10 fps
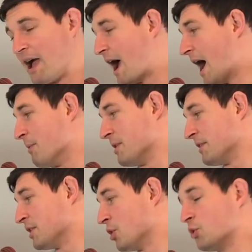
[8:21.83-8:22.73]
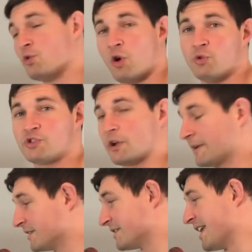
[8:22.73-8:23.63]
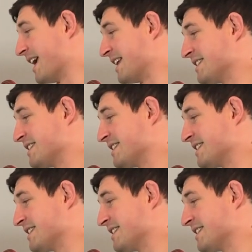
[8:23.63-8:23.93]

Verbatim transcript: Um, and then who knows going into that